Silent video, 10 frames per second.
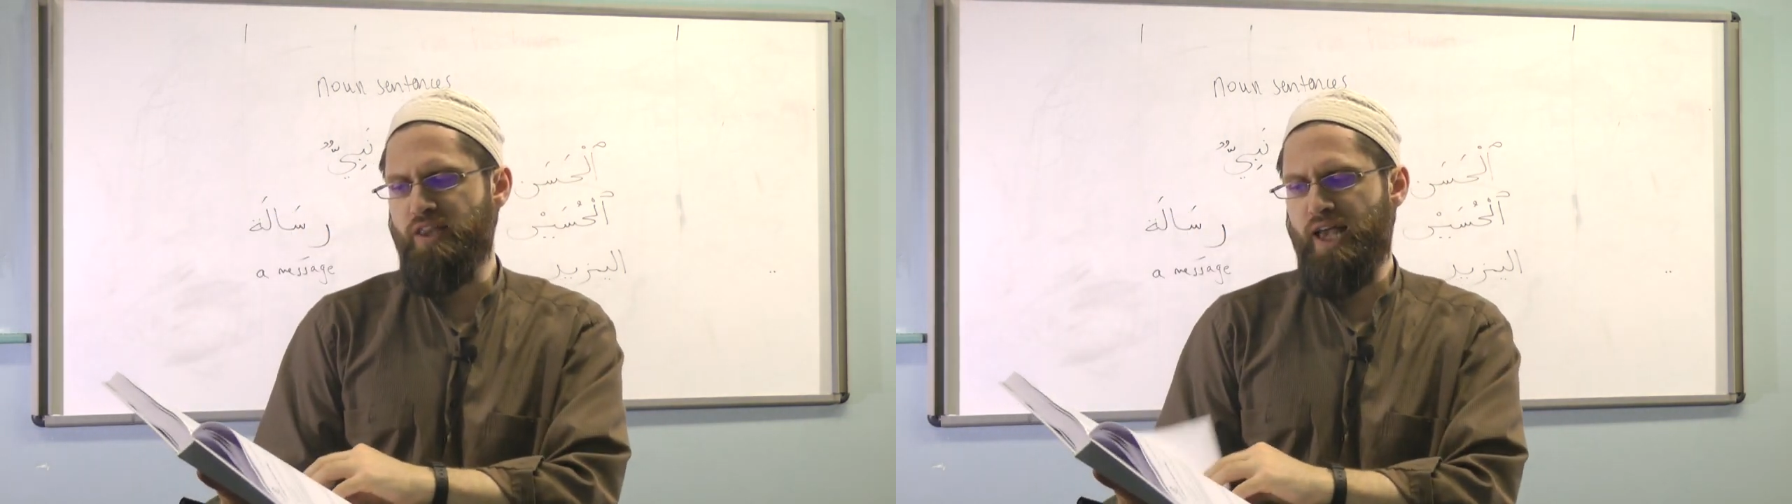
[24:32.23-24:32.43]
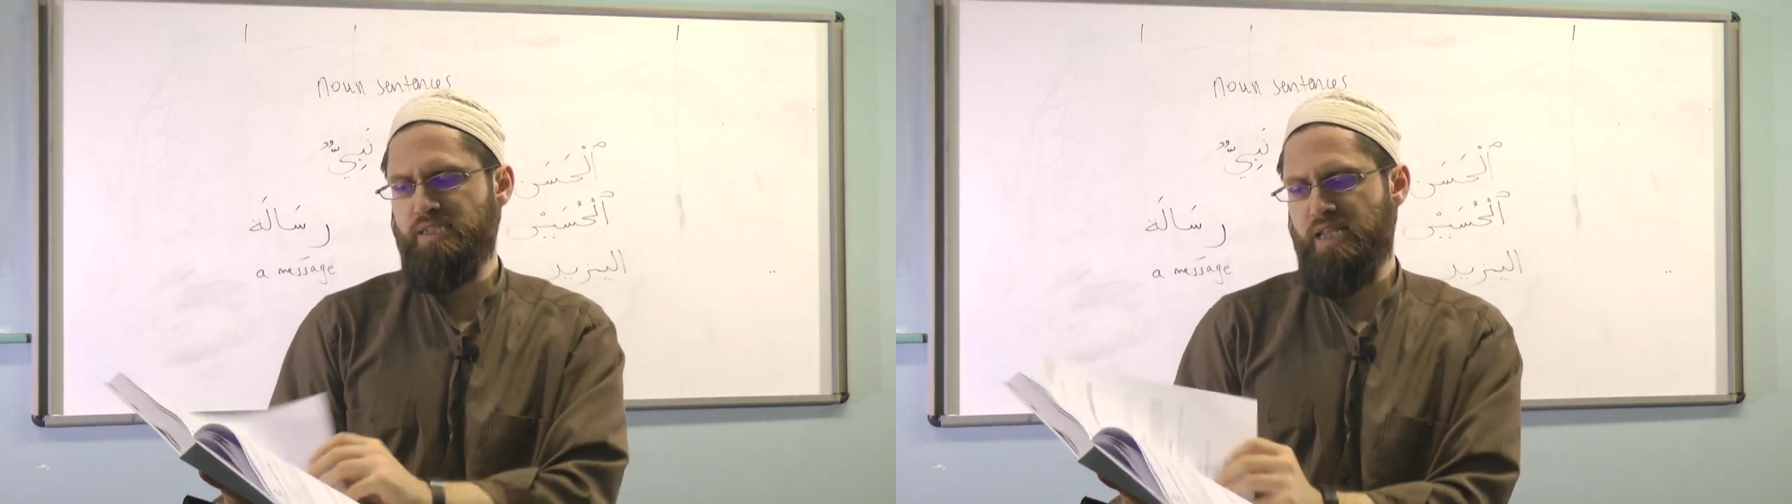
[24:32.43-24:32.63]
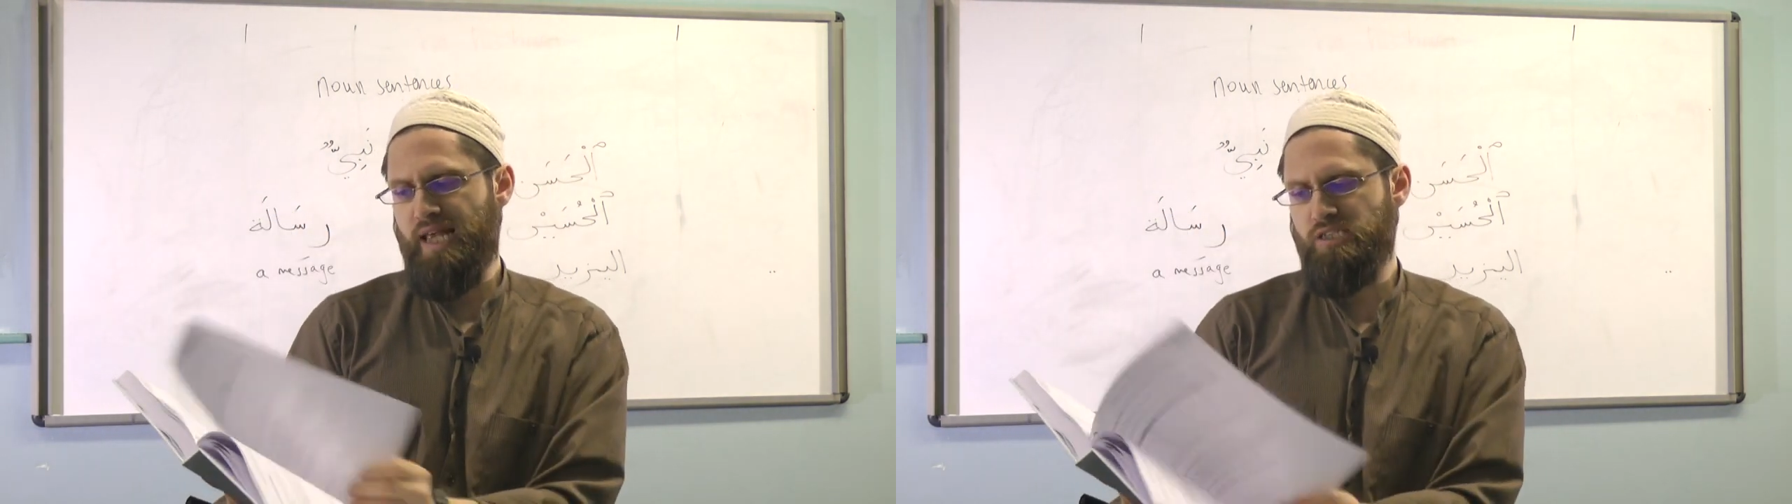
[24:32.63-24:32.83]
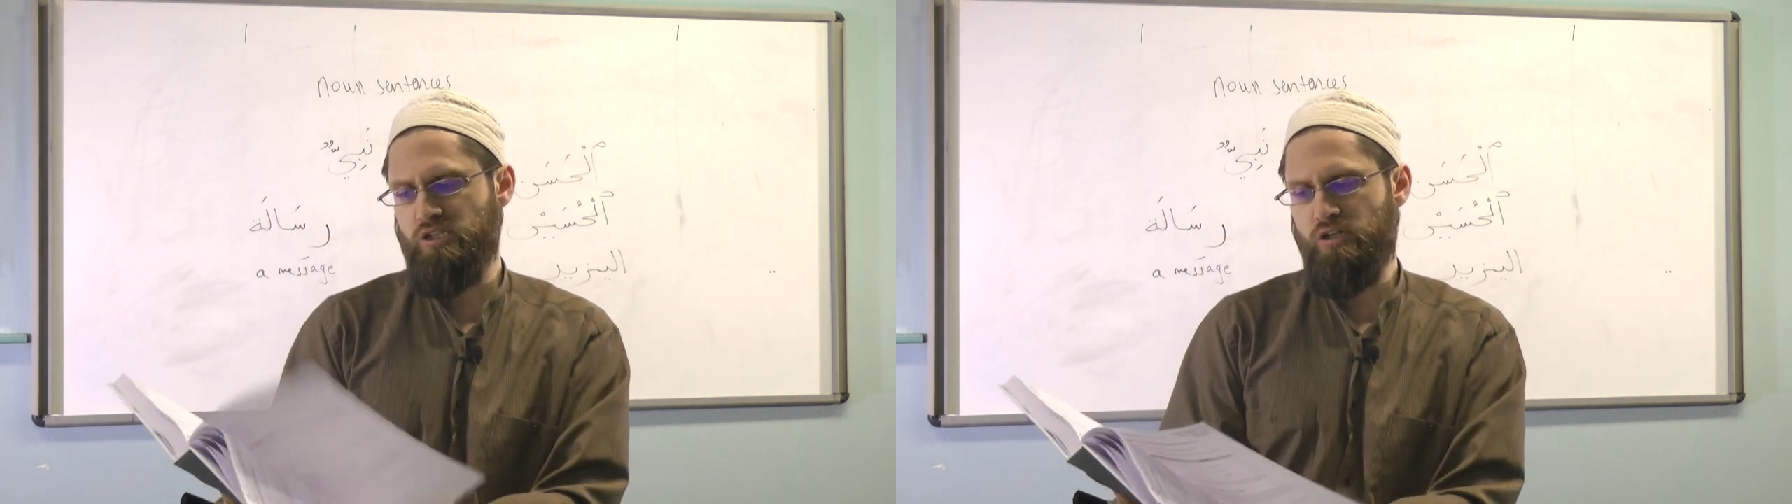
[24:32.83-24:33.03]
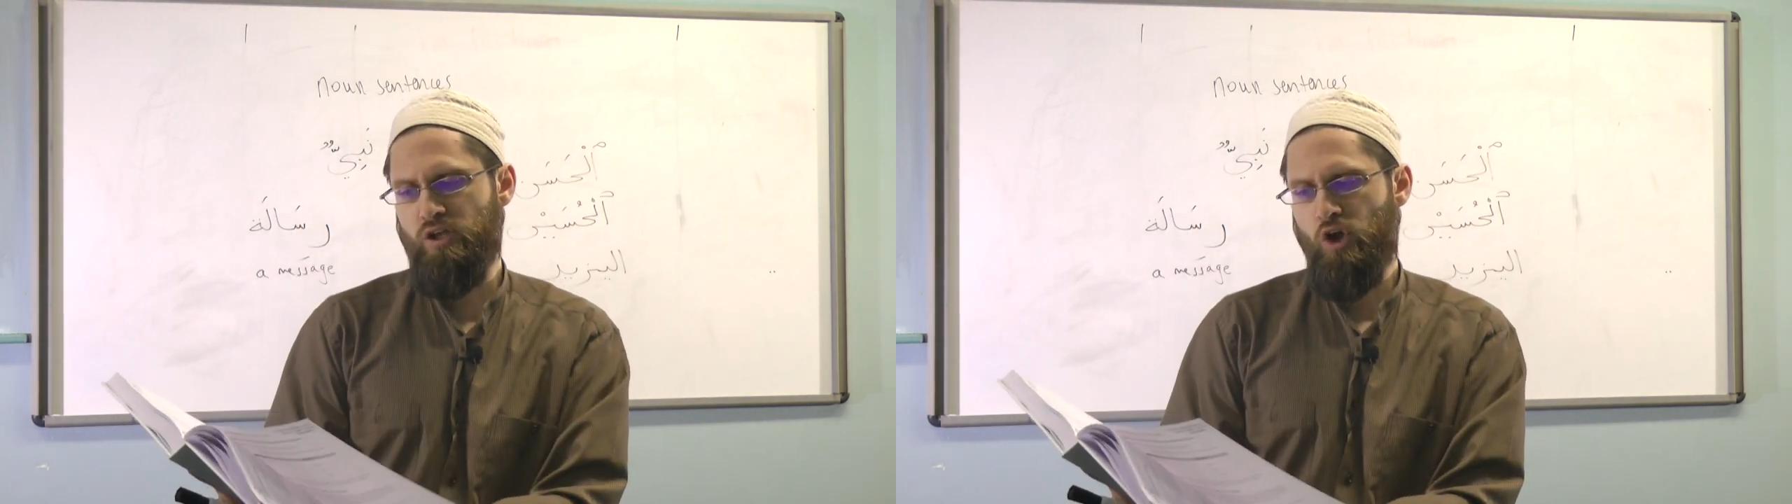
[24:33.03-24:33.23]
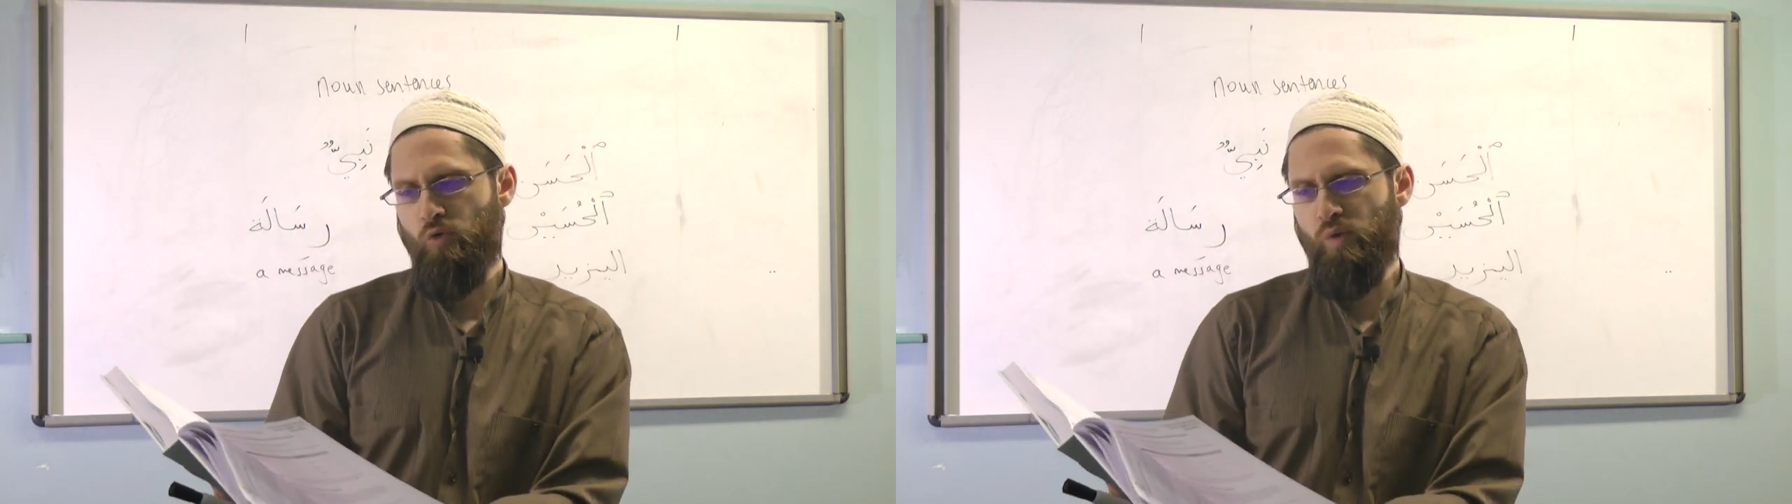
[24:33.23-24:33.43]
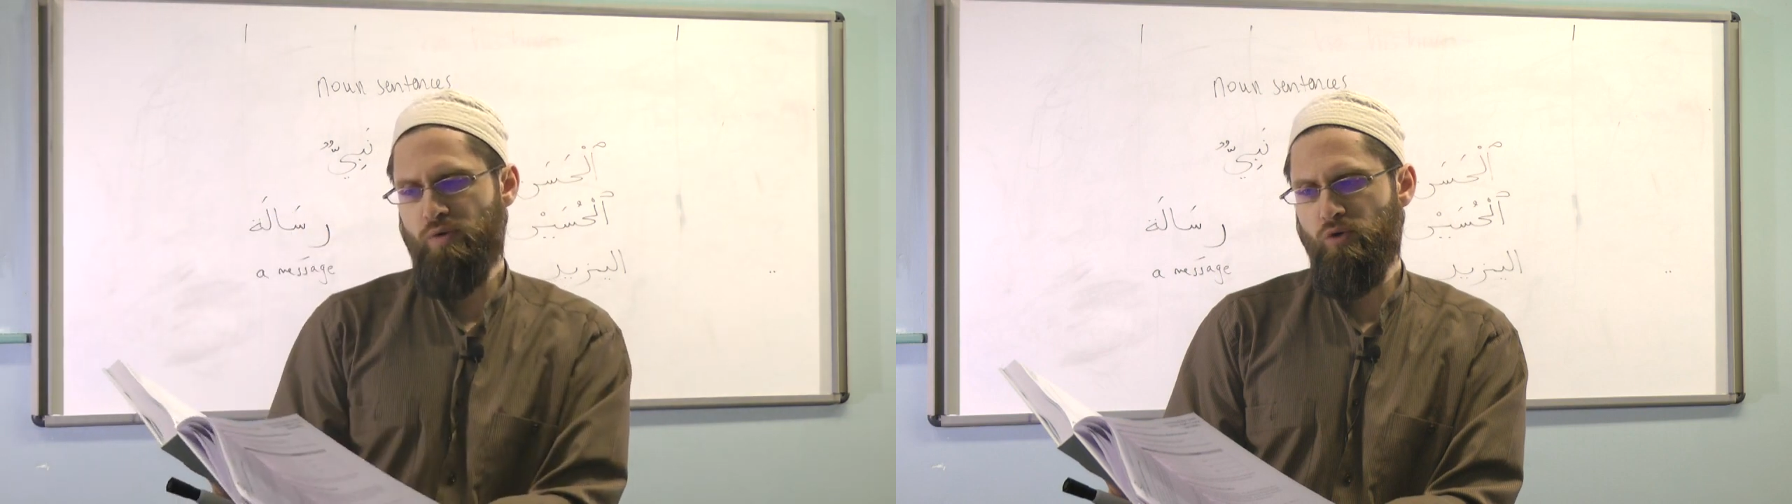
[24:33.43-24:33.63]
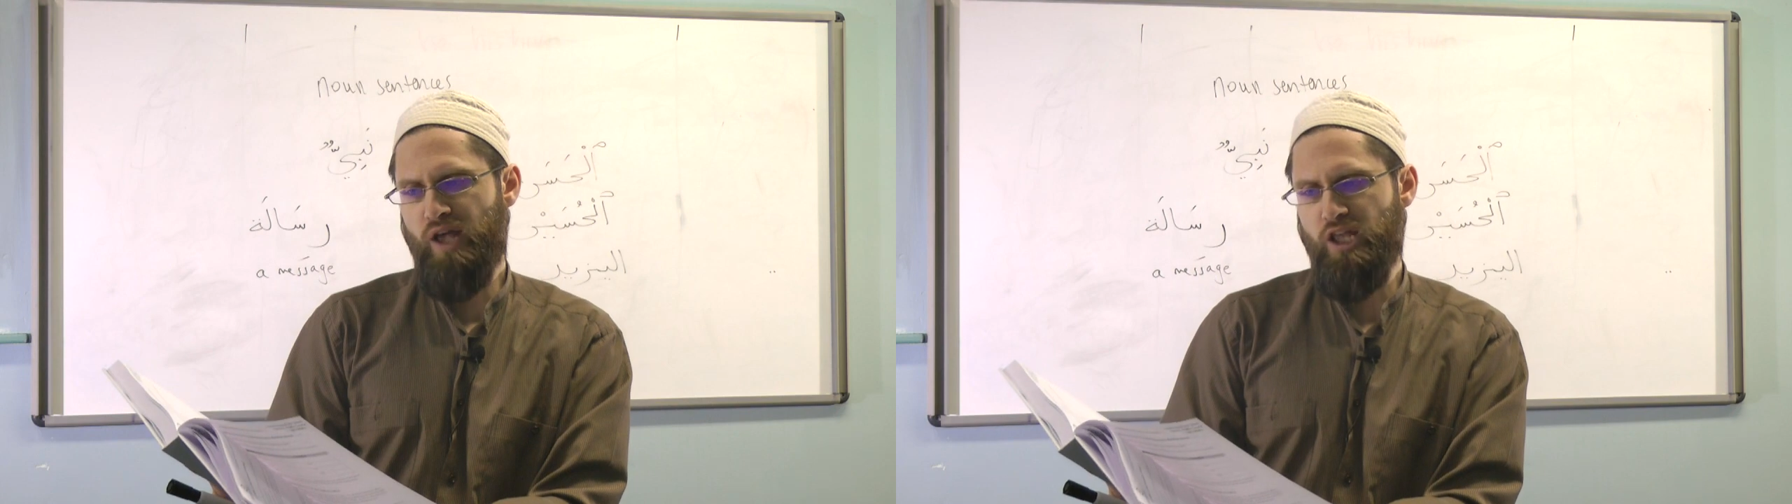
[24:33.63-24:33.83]
Next lesson, we
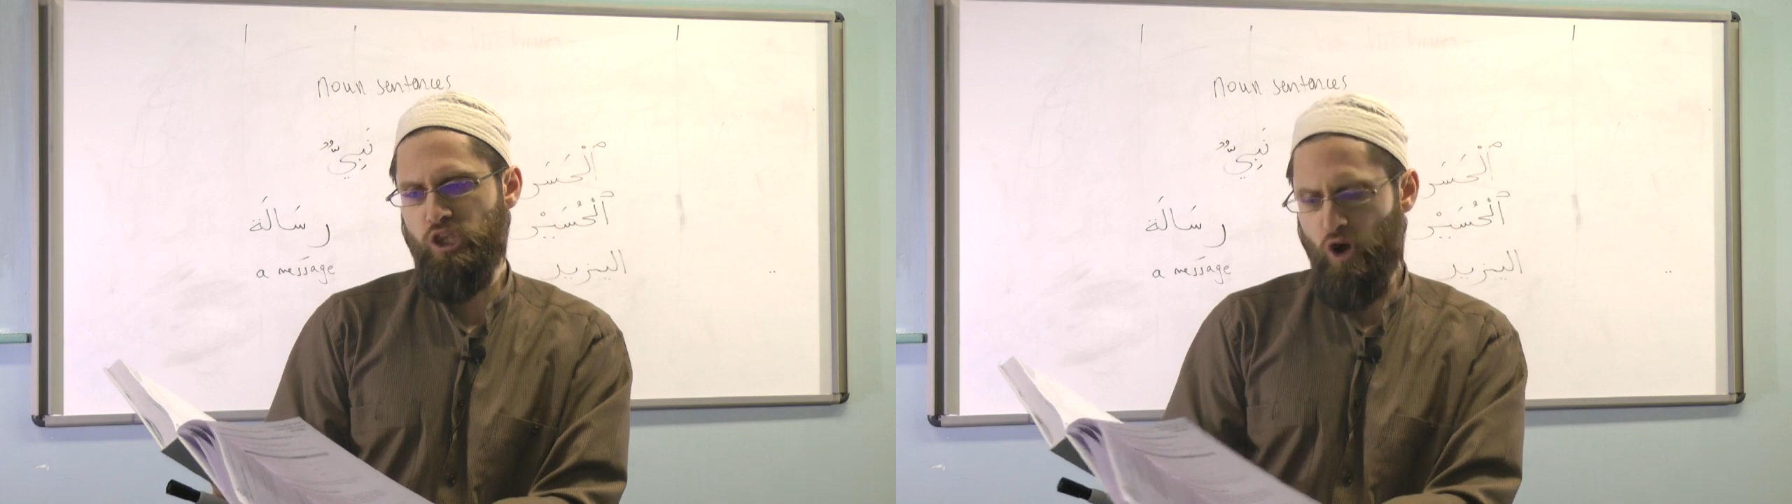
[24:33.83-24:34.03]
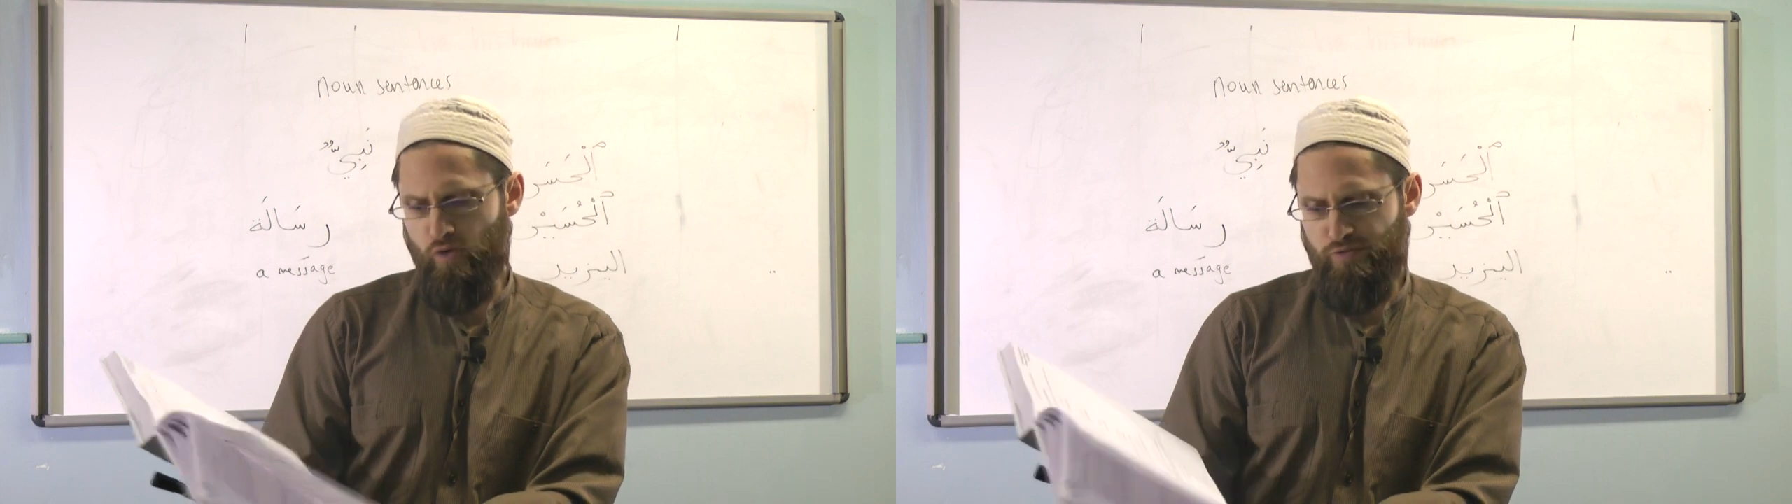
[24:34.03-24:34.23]
will get no